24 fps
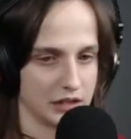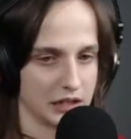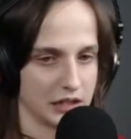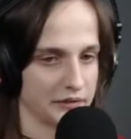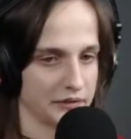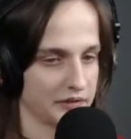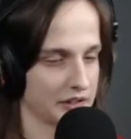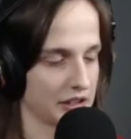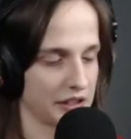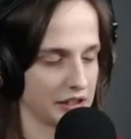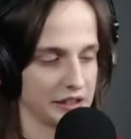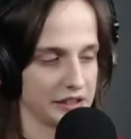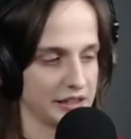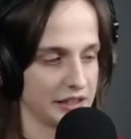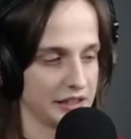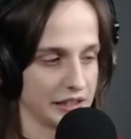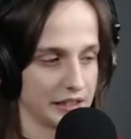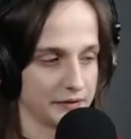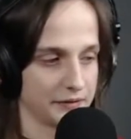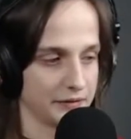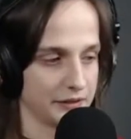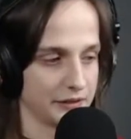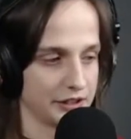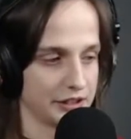I'm gonna need
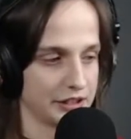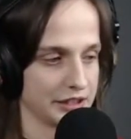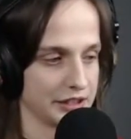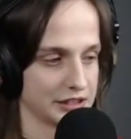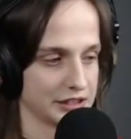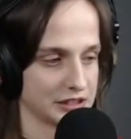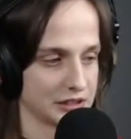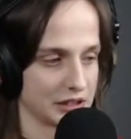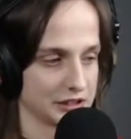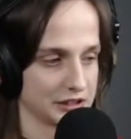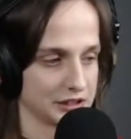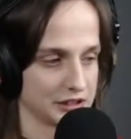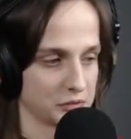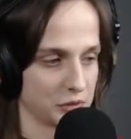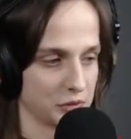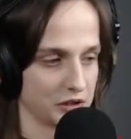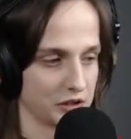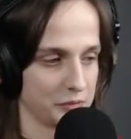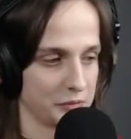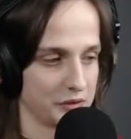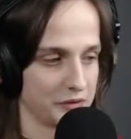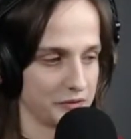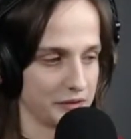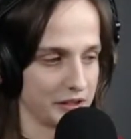everything, so I just want
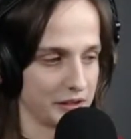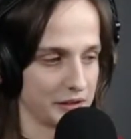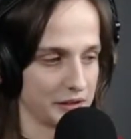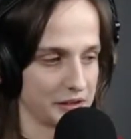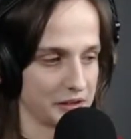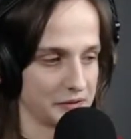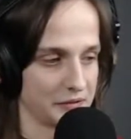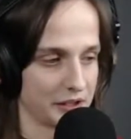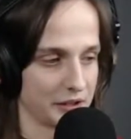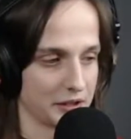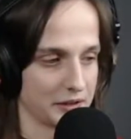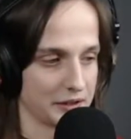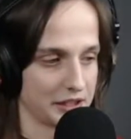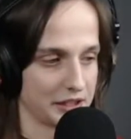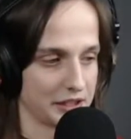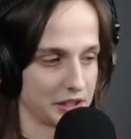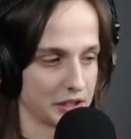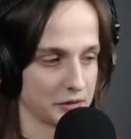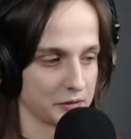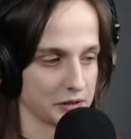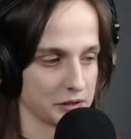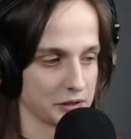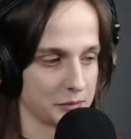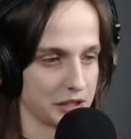to be very, very
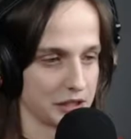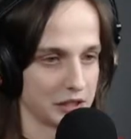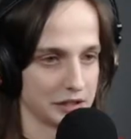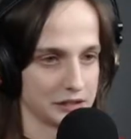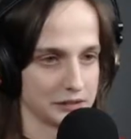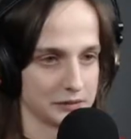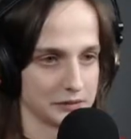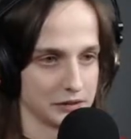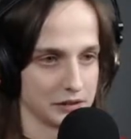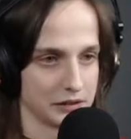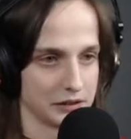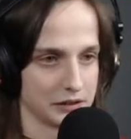careful about it.